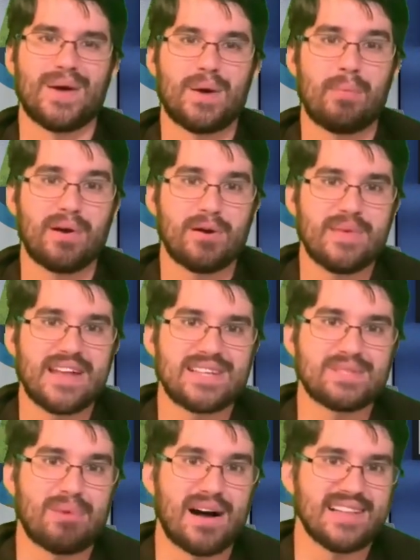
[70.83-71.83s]
A pyramid has
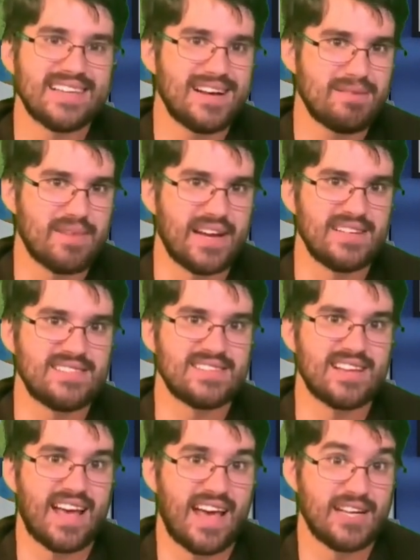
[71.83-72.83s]
a polygon base
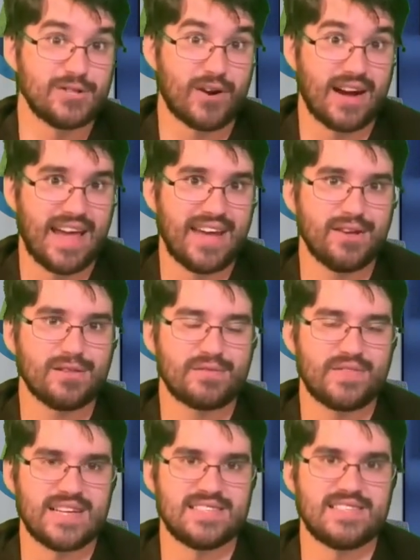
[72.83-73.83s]
and triangular
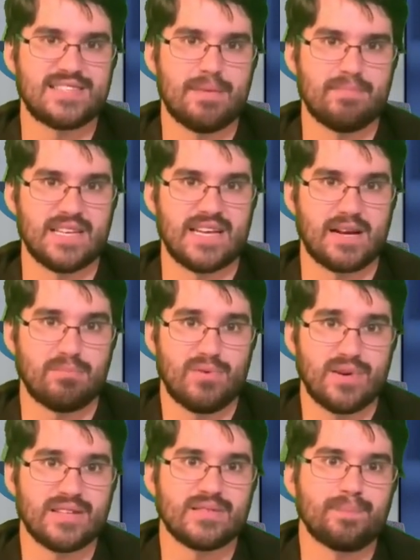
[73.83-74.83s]
faces that meet at a point.